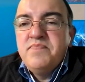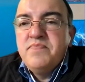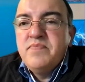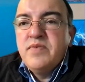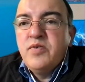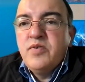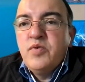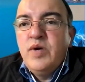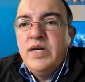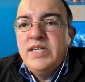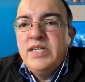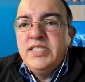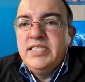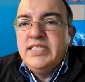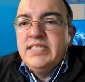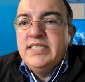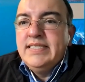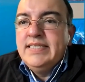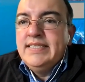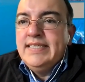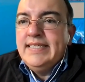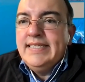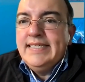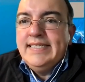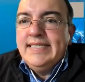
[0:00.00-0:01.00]

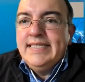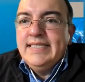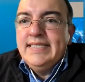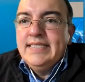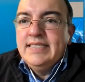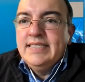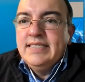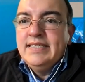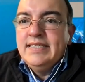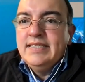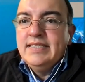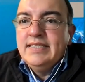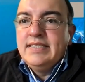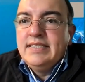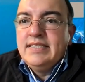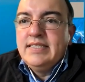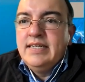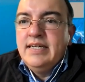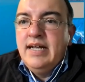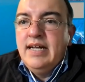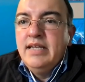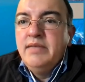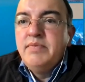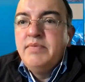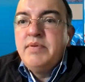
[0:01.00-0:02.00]
question is a
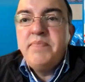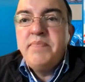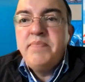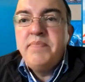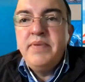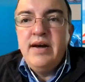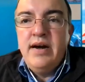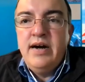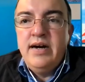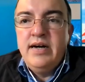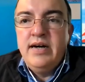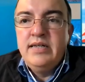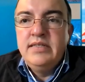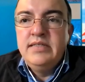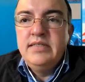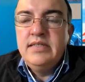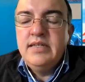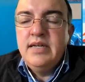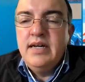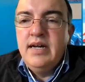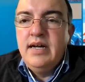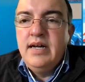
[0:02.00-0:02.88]
little bit beyond